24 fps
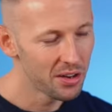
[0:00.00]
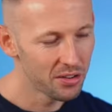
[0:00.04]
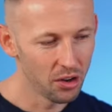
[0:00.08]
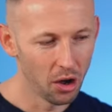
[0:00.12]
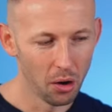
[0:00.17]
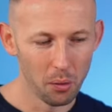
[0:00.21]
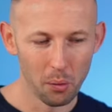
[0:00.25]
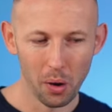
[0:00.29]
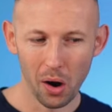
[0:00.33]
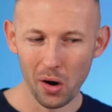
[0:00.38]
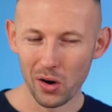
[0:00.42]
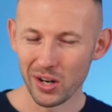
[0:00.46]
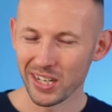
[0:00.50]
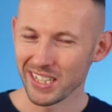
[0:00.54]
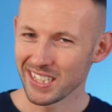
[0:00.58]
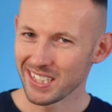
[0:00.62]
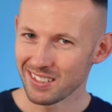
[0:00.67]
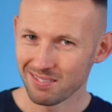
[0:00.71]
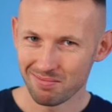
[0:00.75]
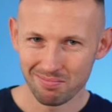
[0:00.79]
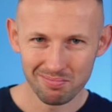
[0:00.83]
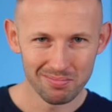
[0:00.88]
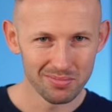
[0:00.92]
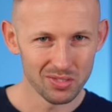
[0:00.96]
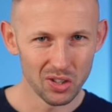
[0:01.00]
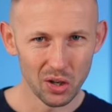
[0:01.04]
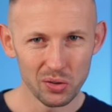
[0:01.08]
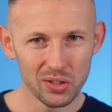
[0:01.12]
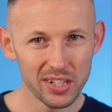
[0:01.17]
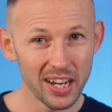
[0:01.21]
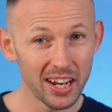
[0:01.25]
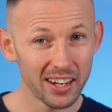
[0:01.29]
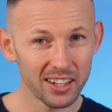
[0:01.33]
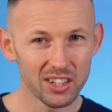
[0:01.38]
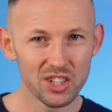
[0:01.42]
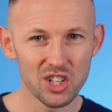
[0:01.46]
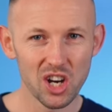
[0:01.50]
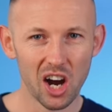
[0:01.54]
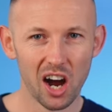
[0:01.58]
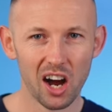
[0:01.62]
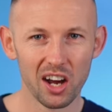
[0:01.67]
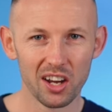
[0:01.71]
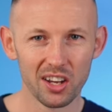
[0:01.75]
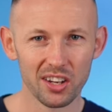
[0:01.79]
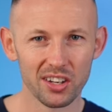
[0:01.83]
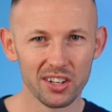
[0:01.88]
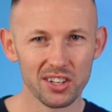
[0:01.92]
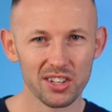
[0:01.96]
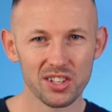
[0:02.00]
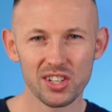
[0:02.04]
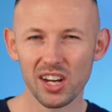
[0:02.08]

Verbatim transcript: No worries, no tech jargon,